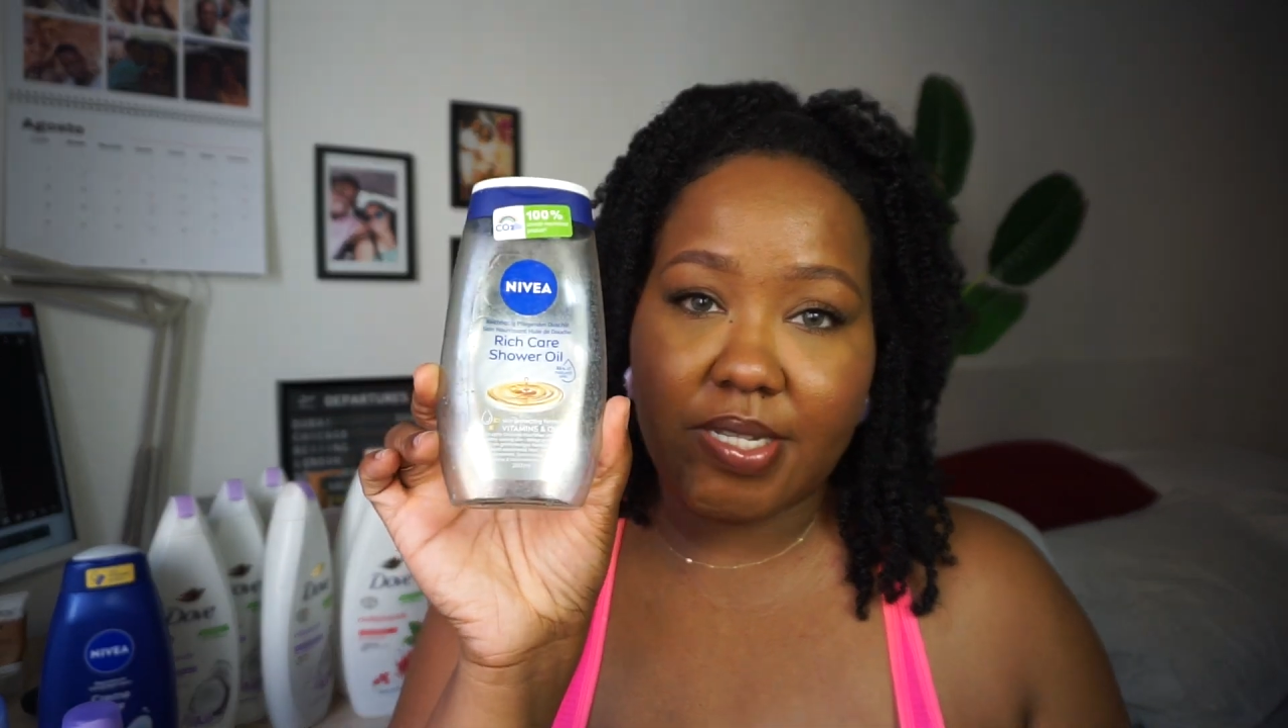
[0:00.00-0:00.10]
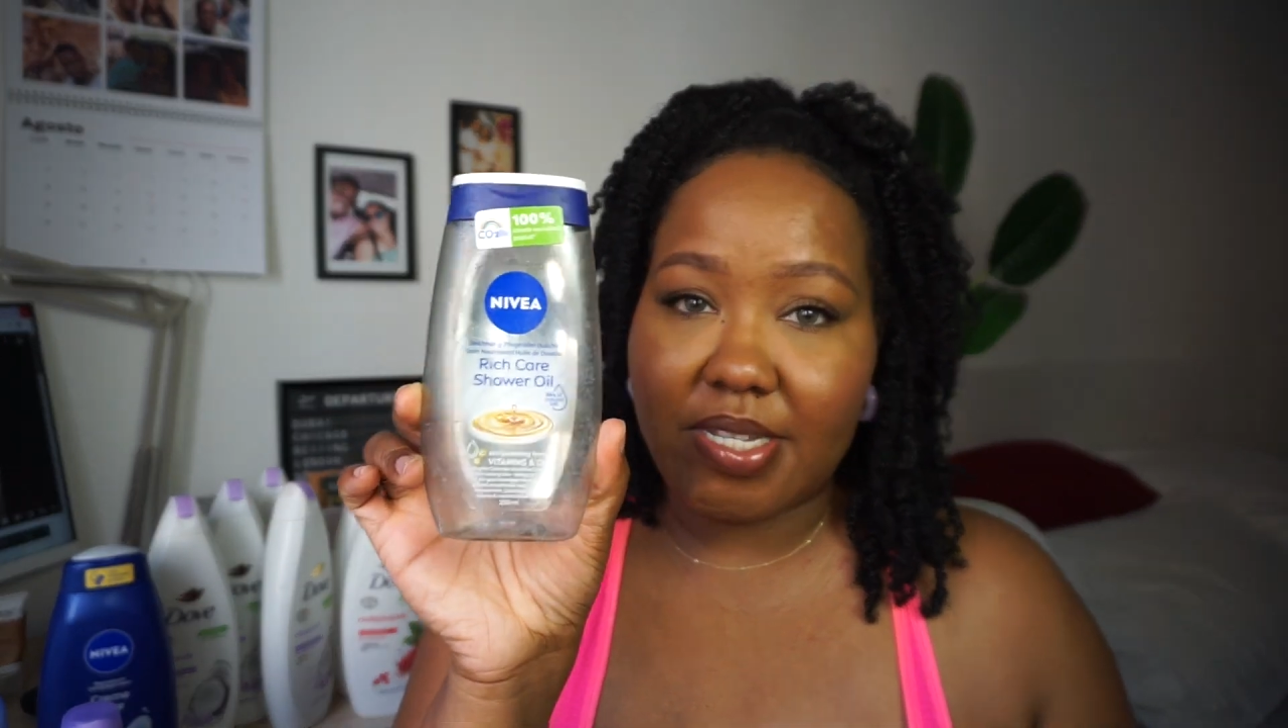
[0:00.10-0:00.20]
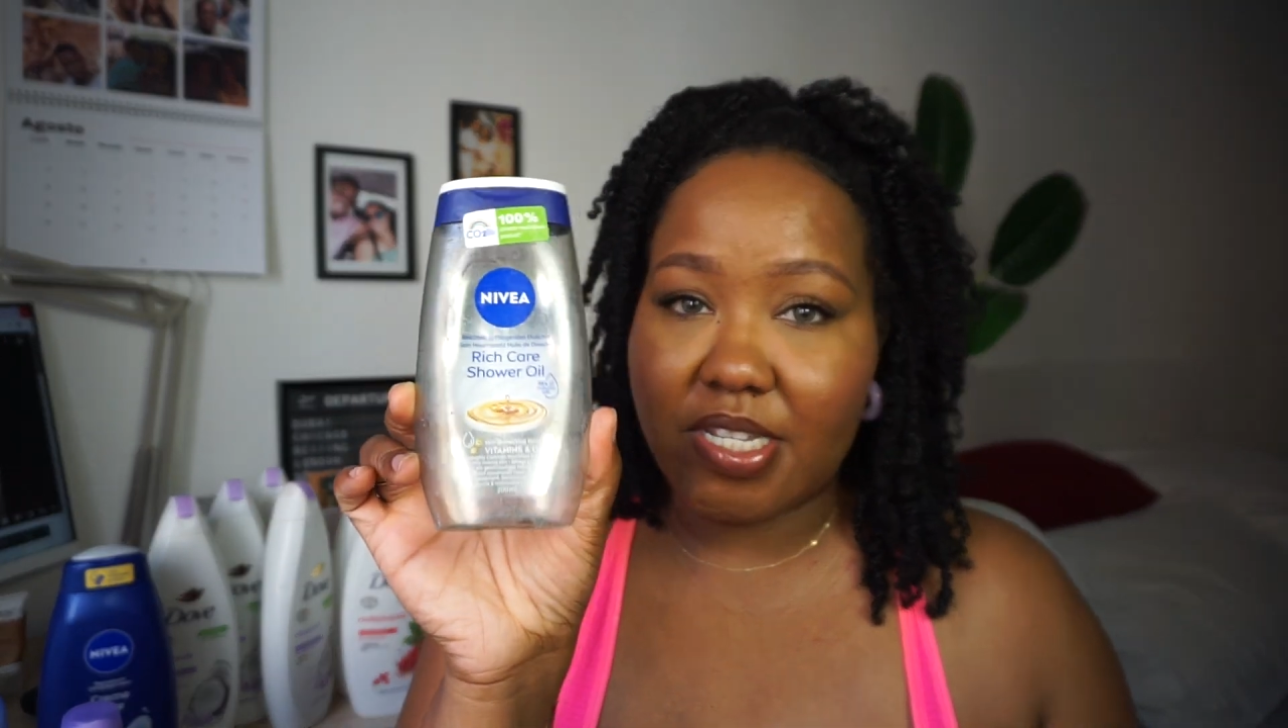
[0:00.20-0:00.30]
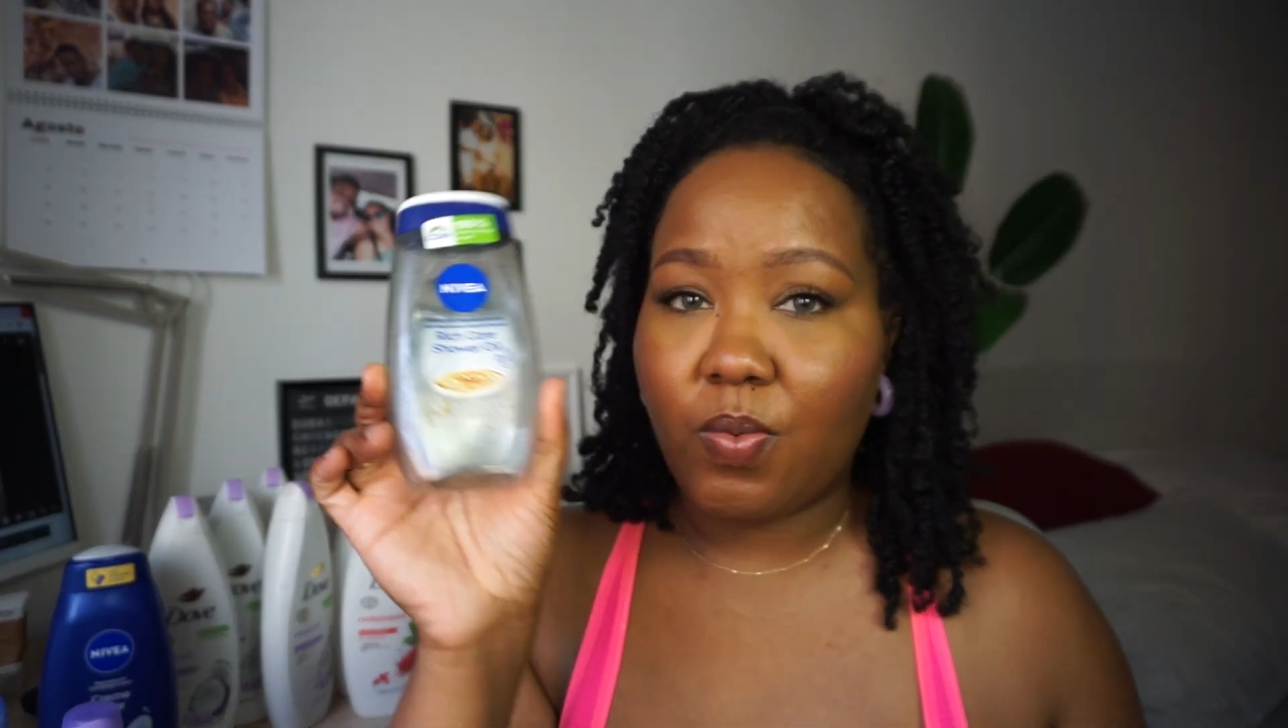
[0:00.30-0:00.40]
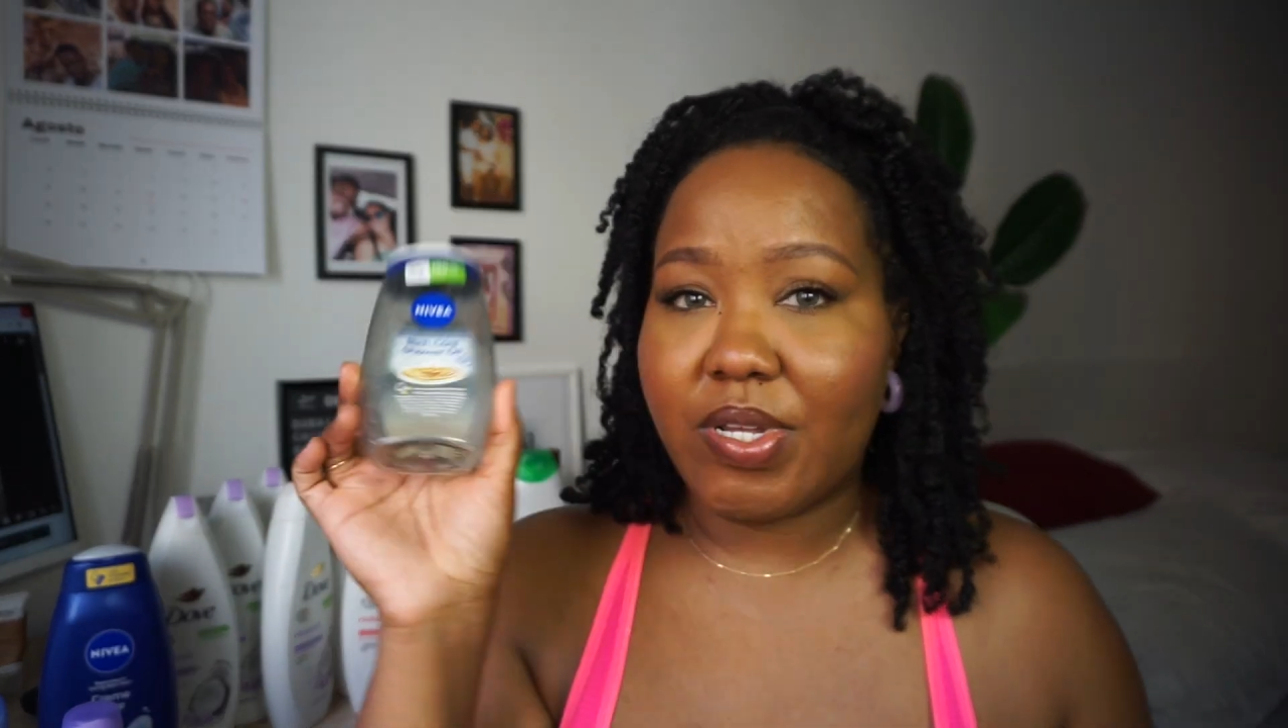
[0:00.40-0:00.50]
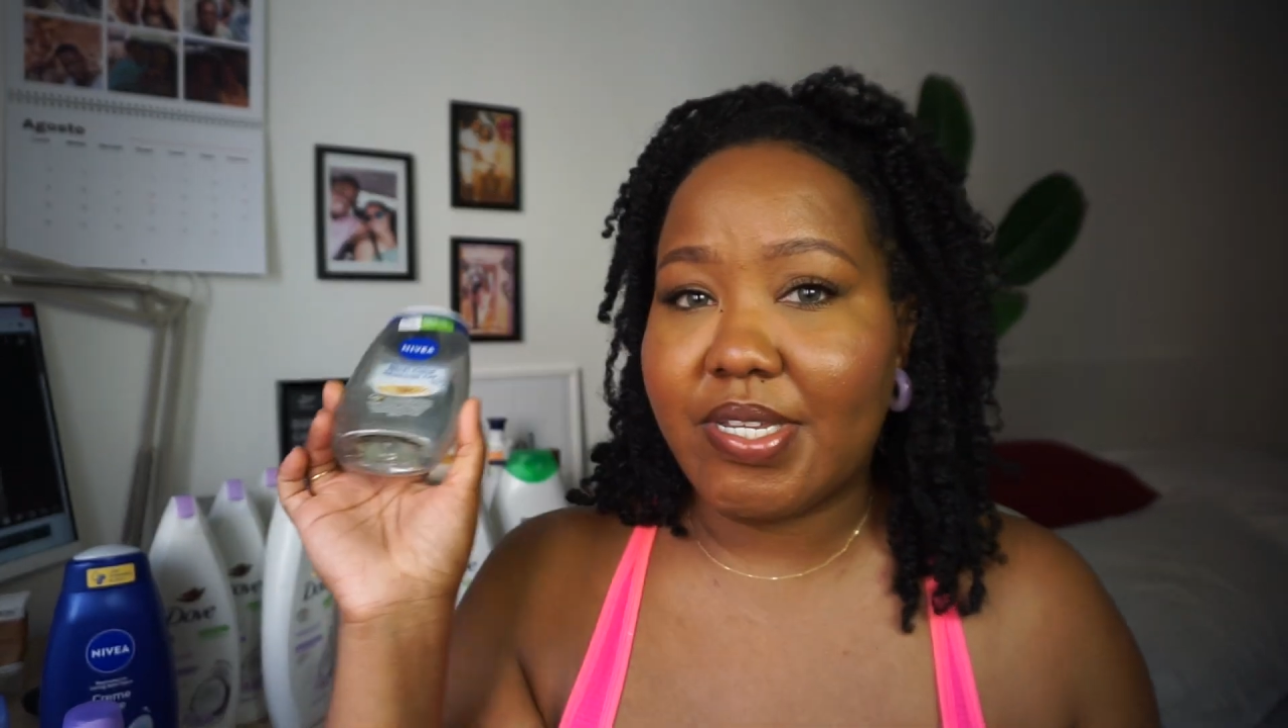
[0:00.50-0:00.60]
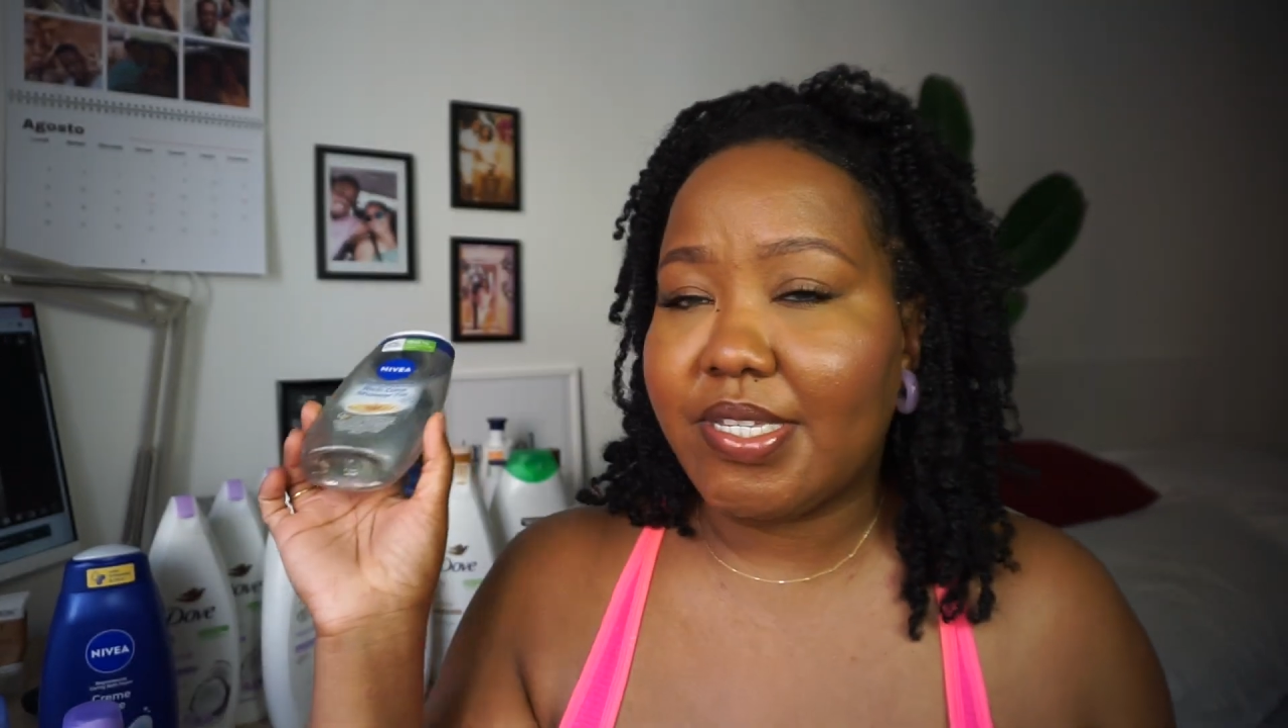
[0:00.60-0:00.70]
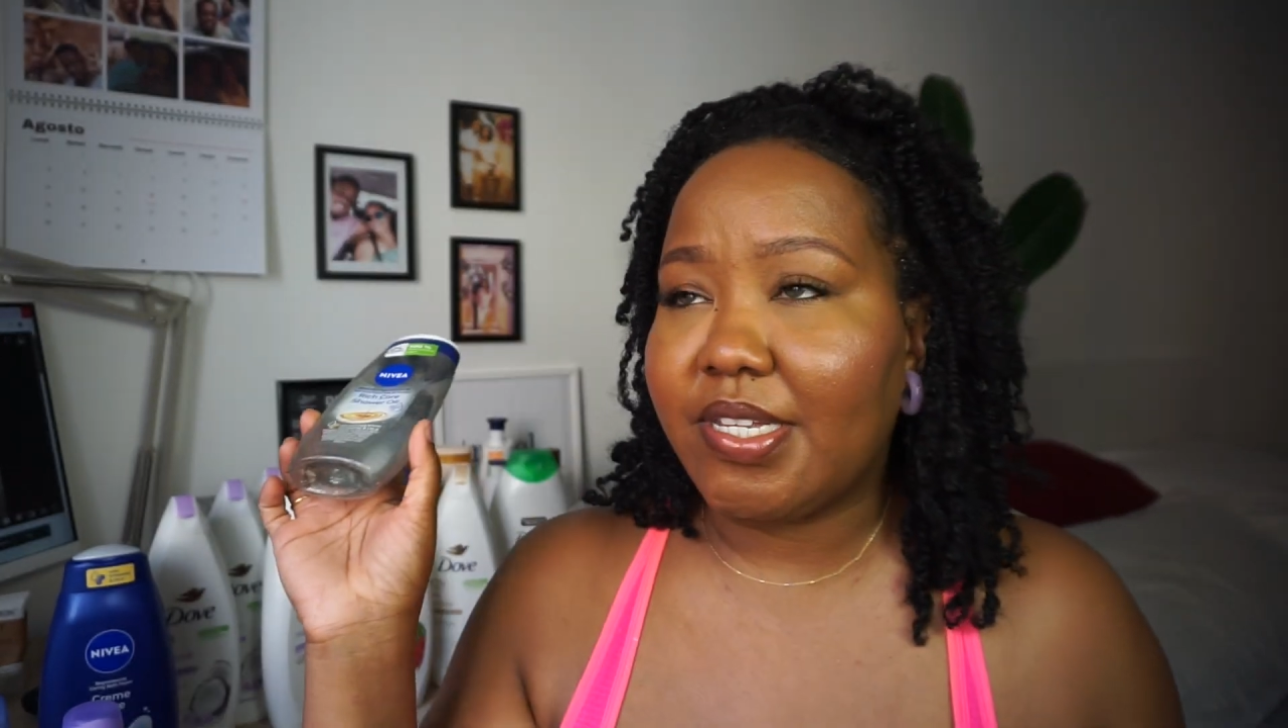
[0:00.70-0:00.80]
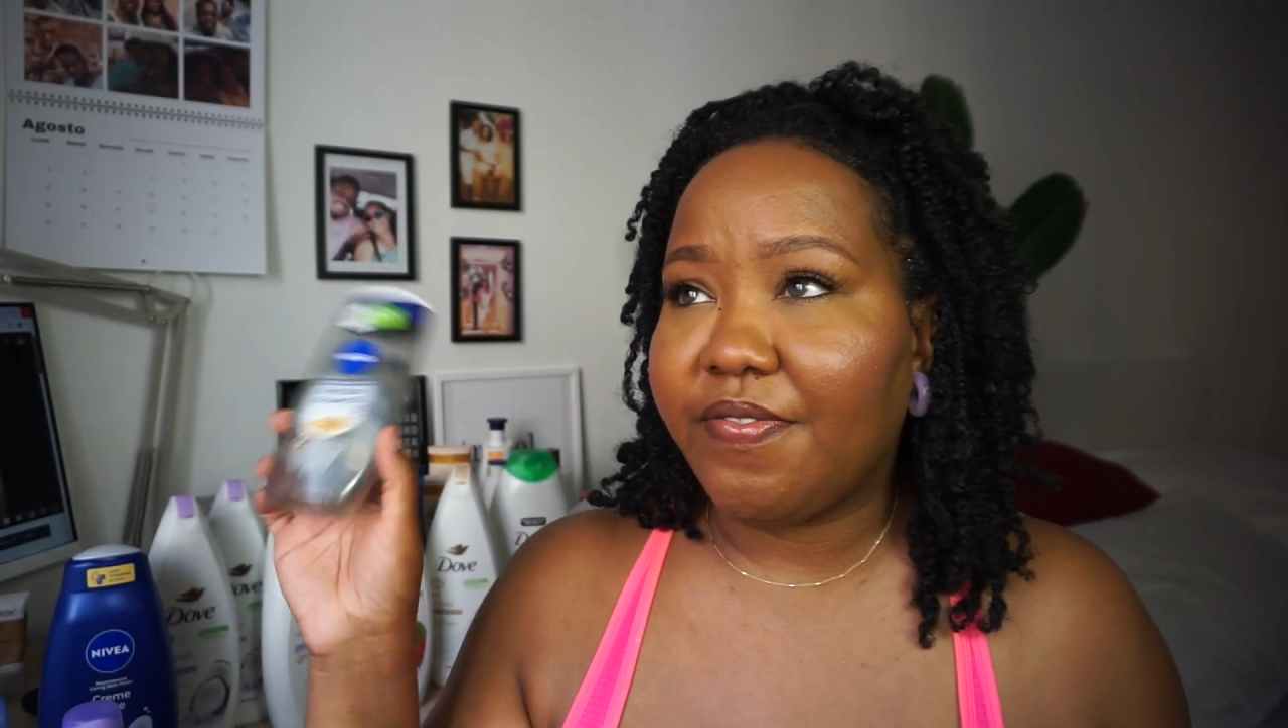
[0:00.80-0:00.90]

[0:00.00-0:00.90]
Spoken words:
this once I see